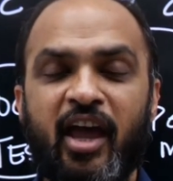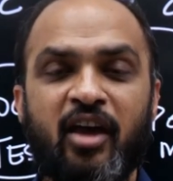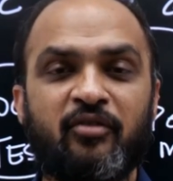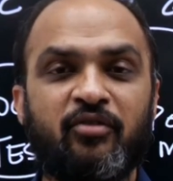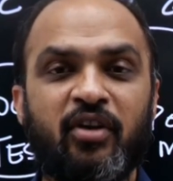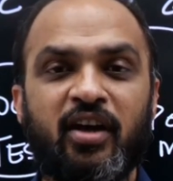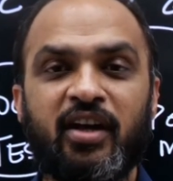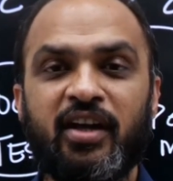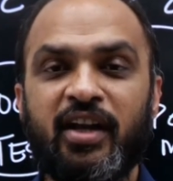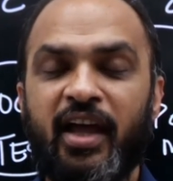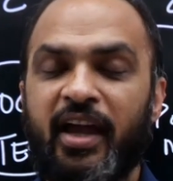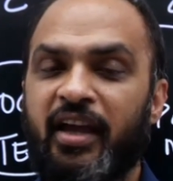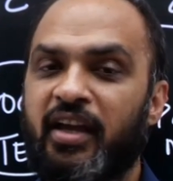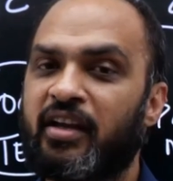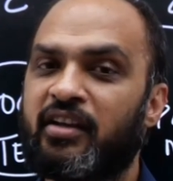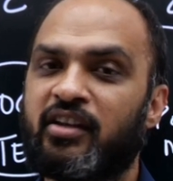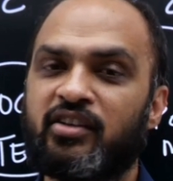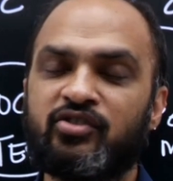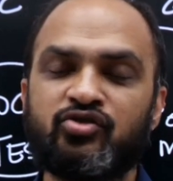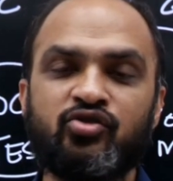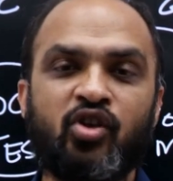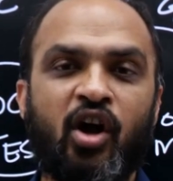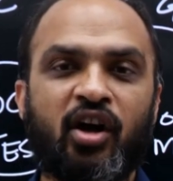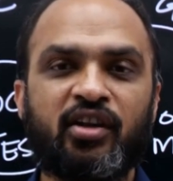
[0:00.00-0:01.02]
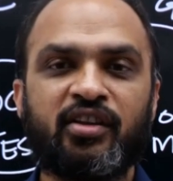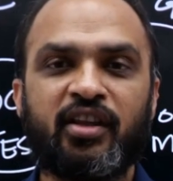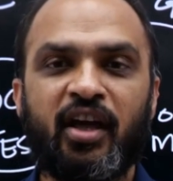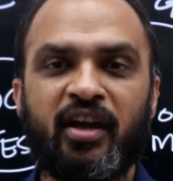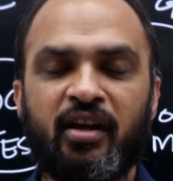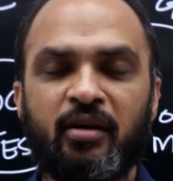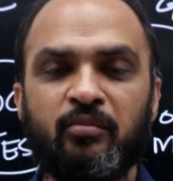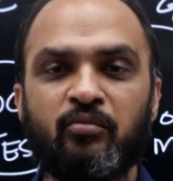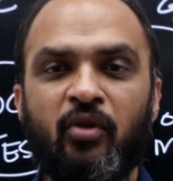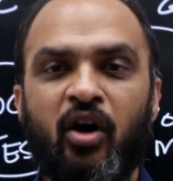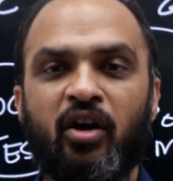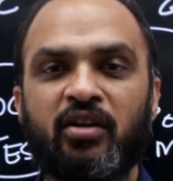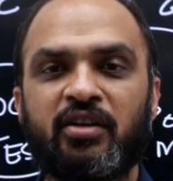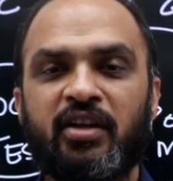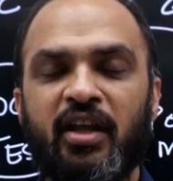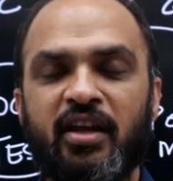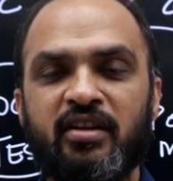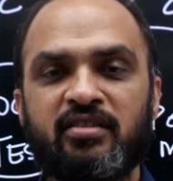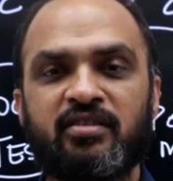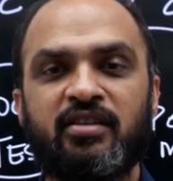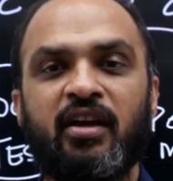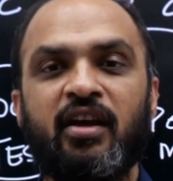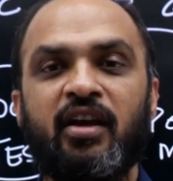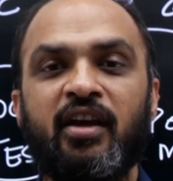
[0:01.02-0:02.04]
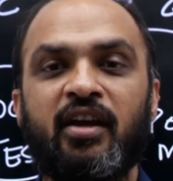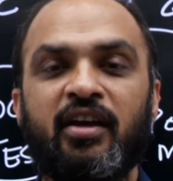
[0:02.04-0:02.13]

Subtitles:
ever, like it is not there in mock test.